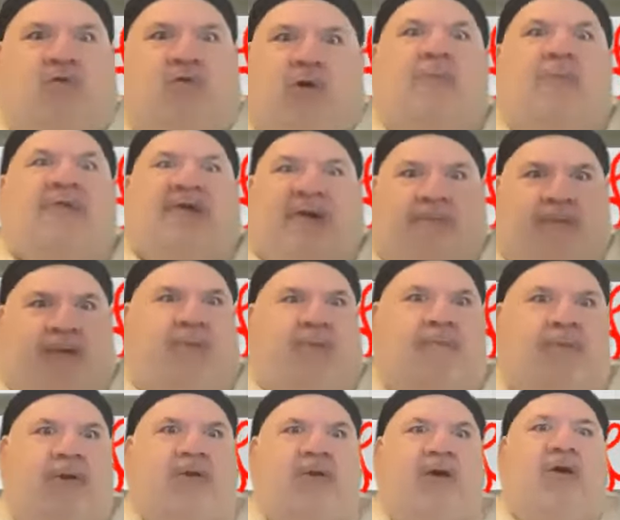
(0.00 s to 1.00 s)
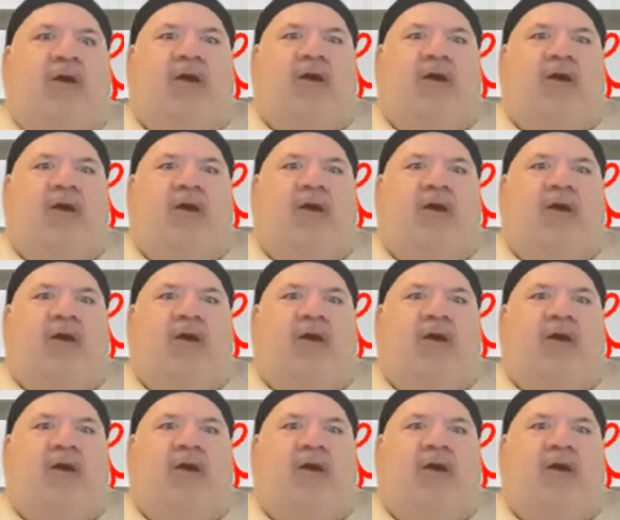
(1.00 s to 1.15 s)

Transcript: groups of people do.